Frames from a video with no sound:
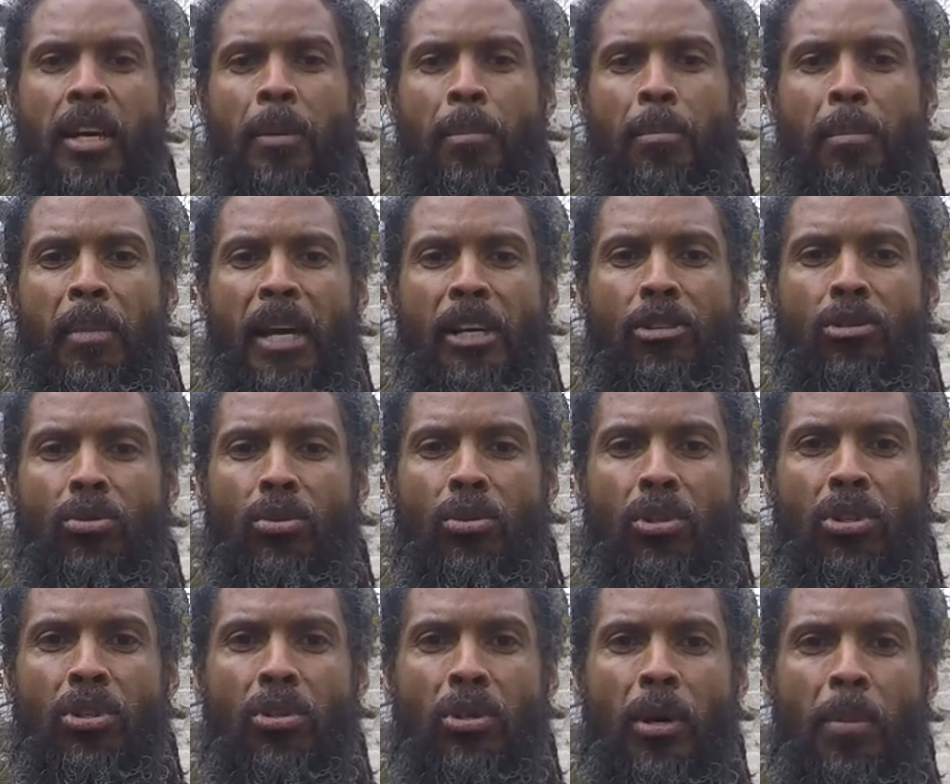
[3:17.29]
Make sure
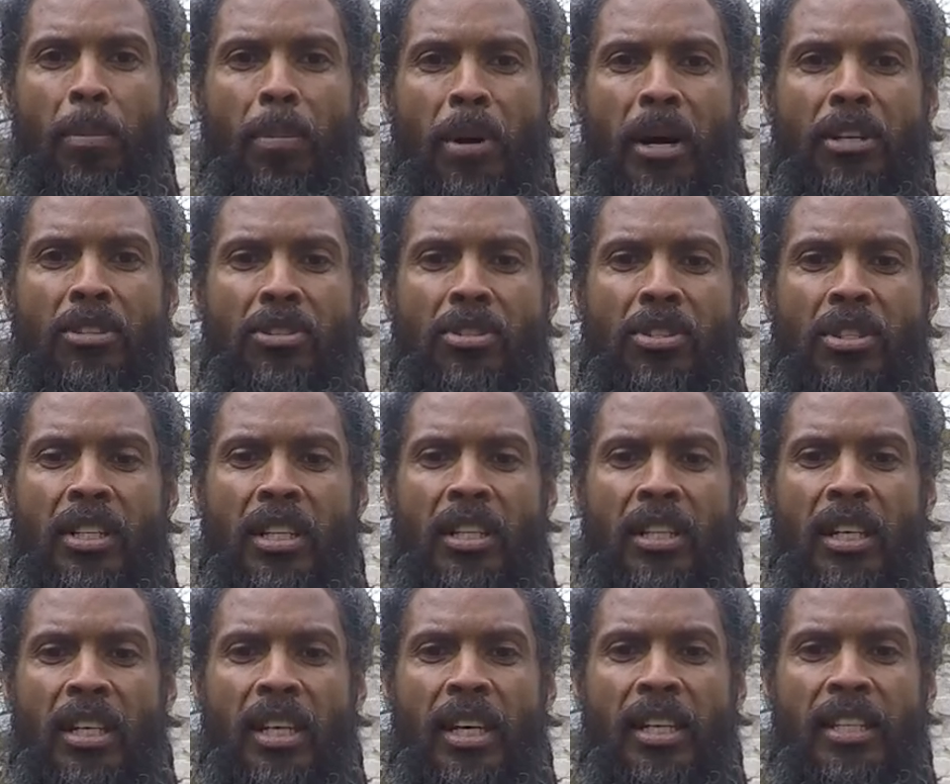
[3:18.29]
you are
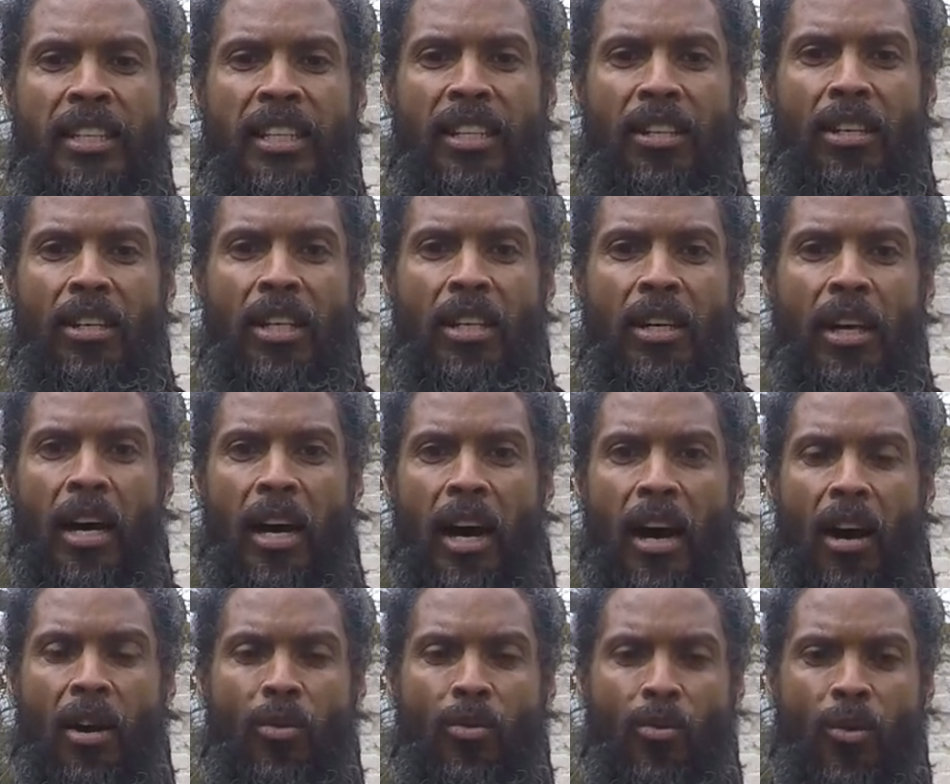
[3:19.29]
purchasing the
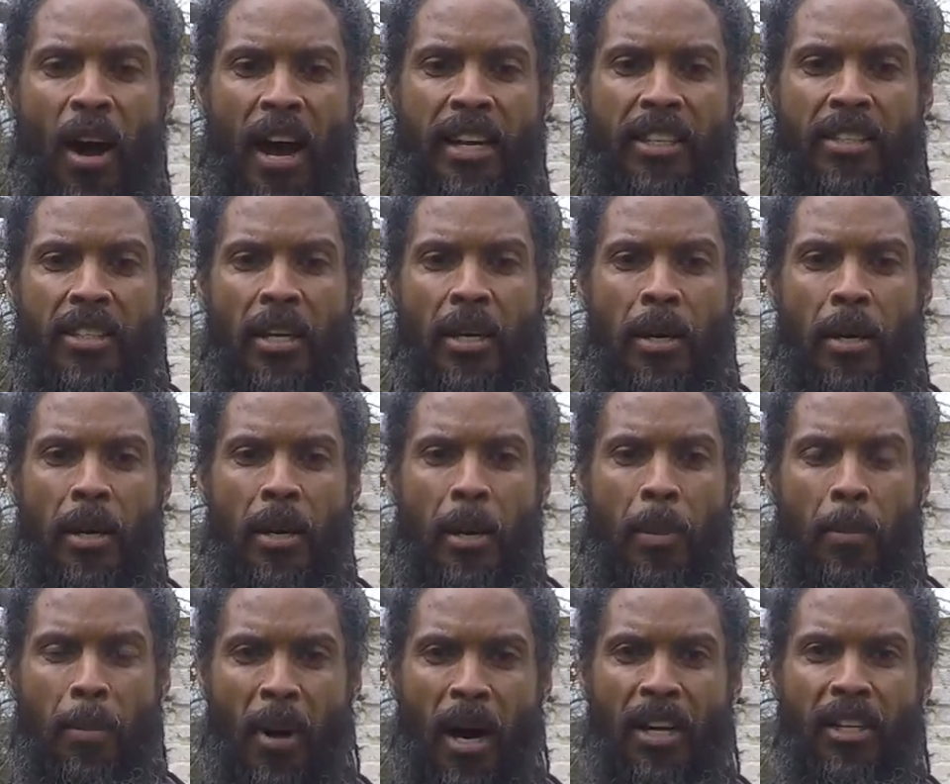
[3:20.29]
right
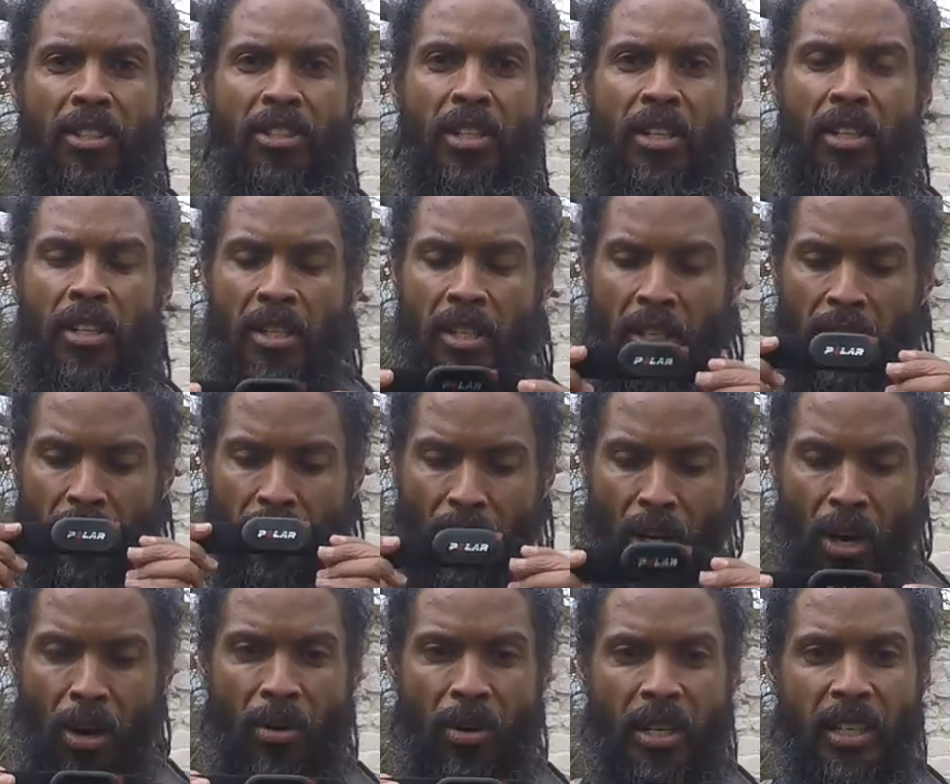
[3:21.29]
monitor.
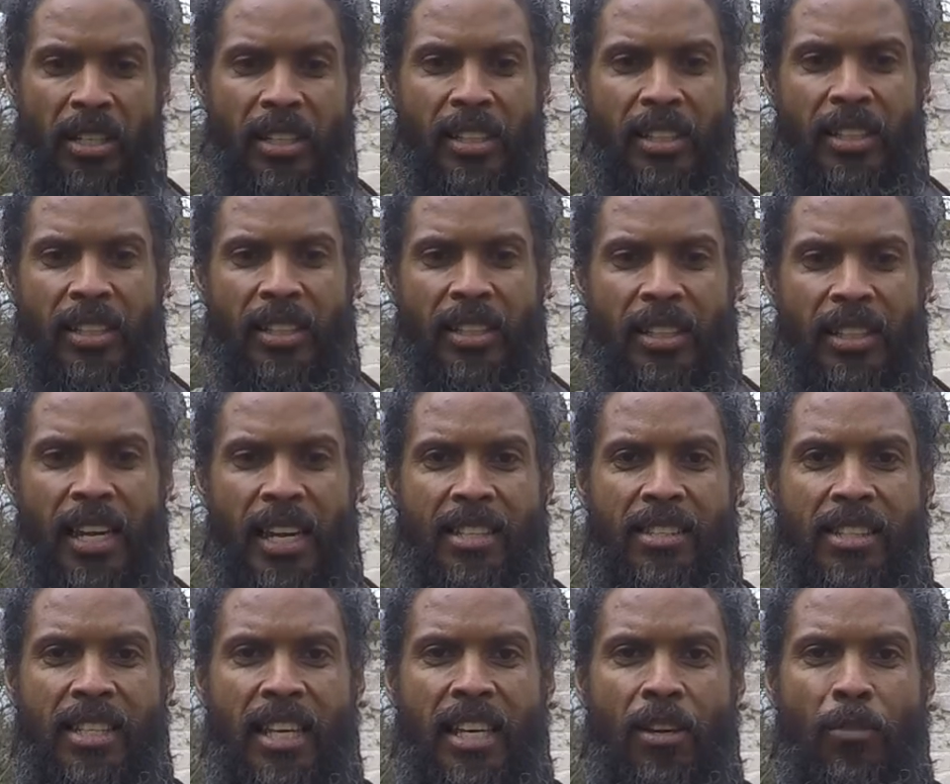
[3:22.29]
So let's
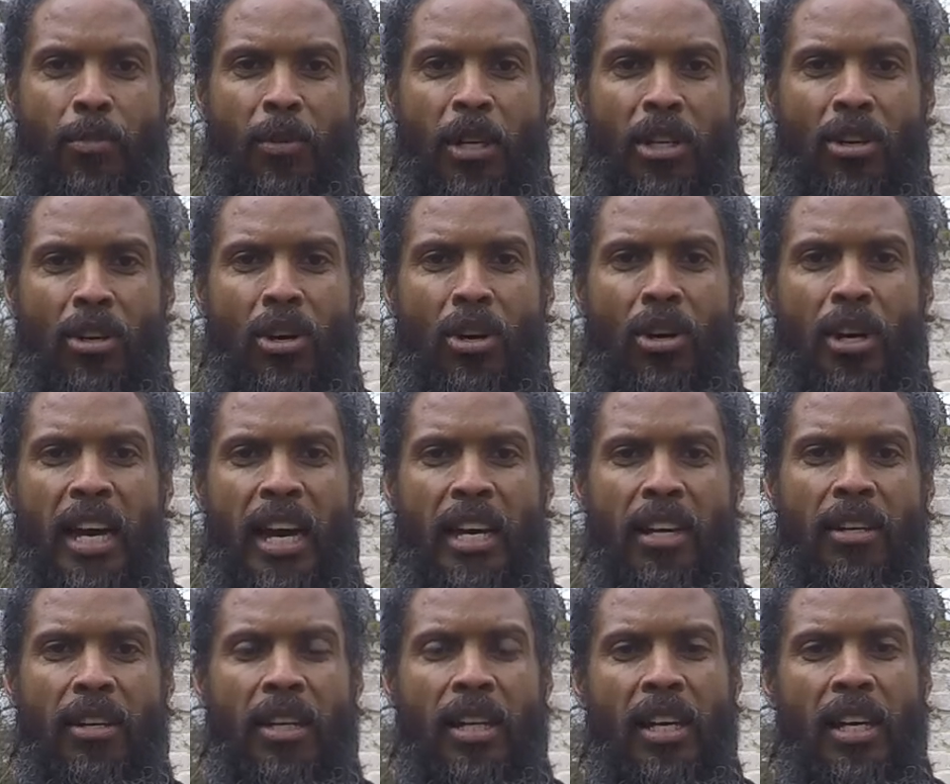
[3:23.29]
see if we can go
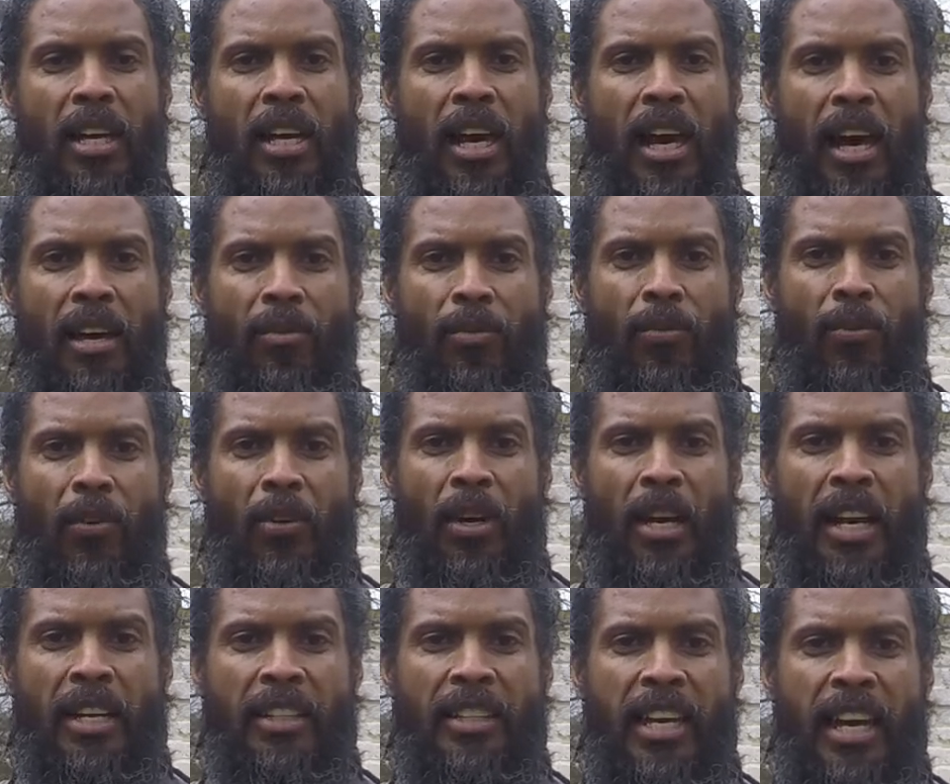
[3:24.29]
ahead
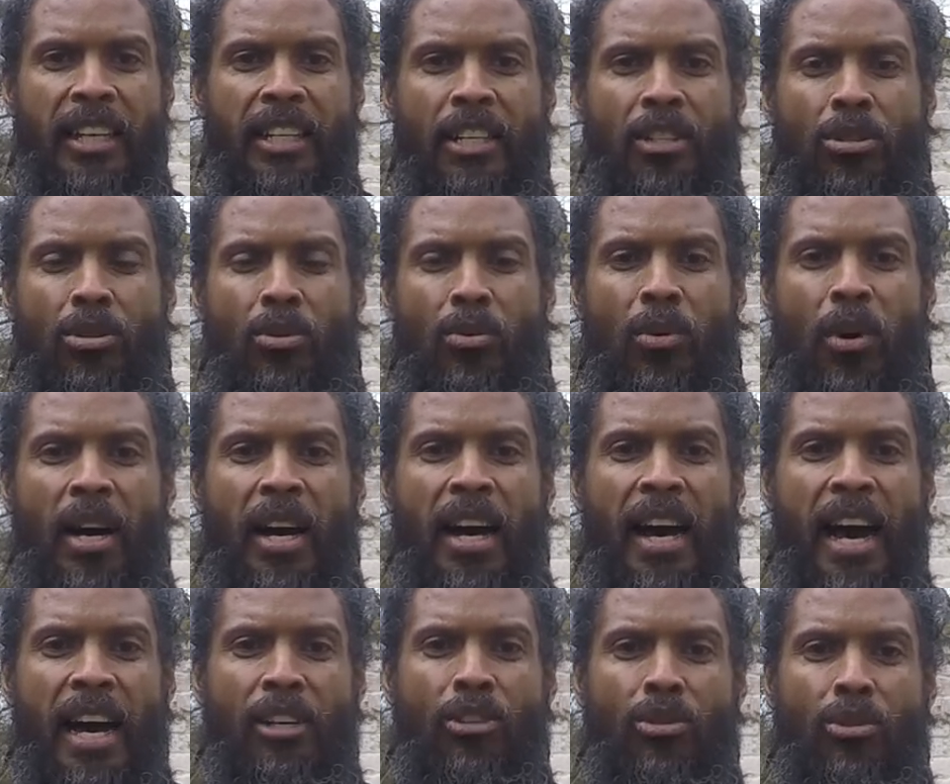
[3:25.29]
and get into our
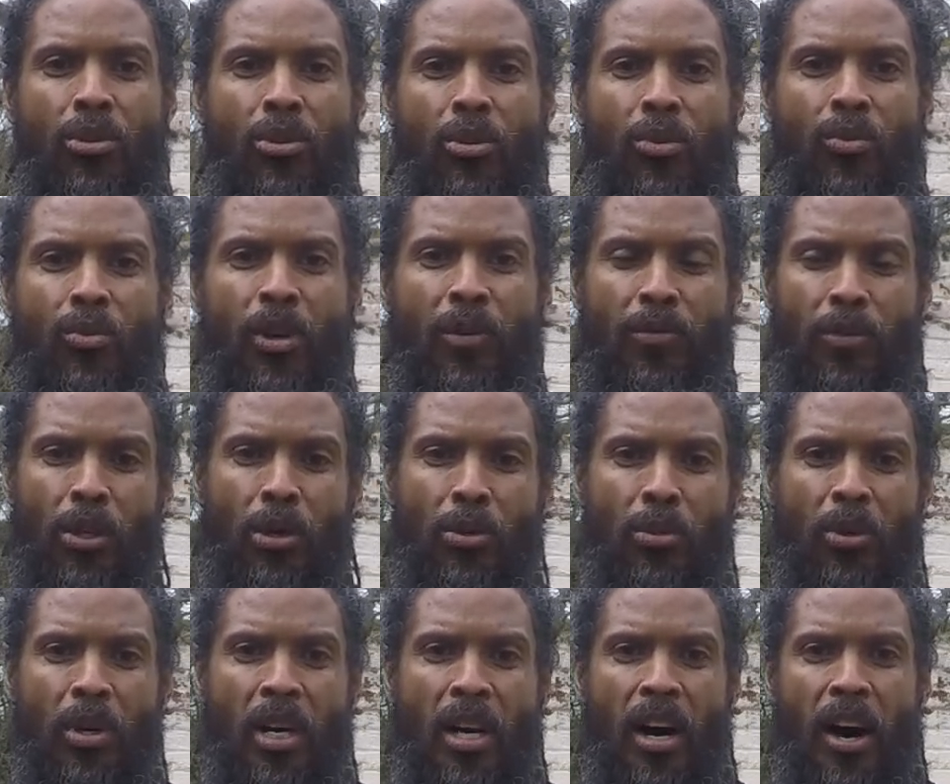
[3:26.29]
actual
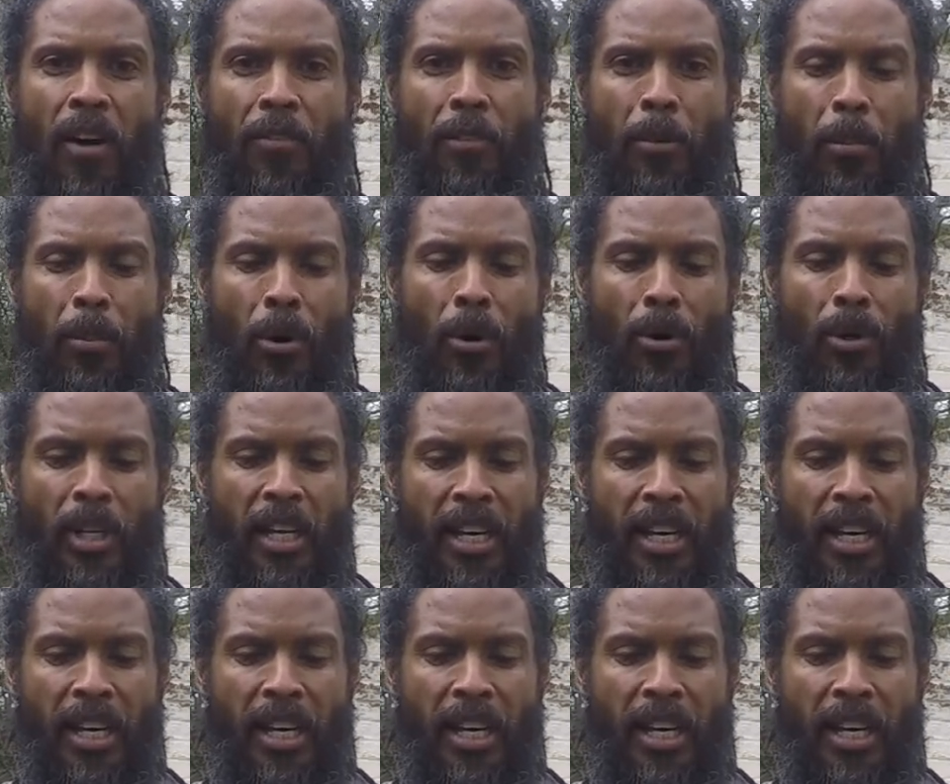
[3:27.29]
review of the Polar